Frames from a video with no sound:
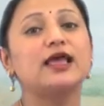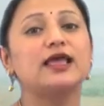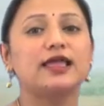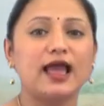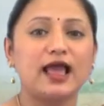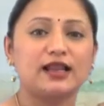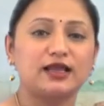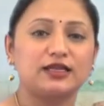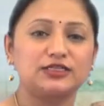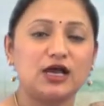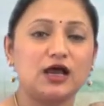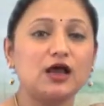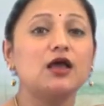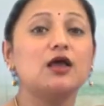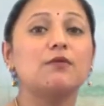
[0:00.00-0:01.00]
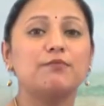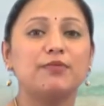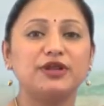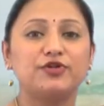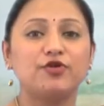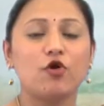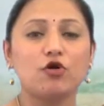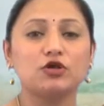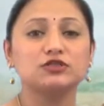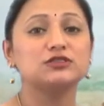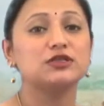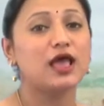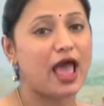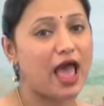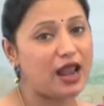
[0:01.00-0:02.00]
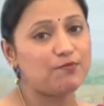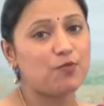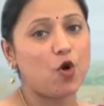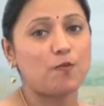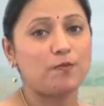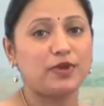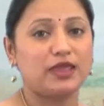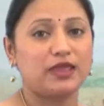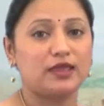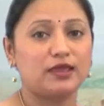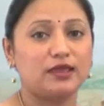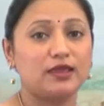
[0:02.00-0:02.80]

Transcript: Calcutta, Madras and Bombay.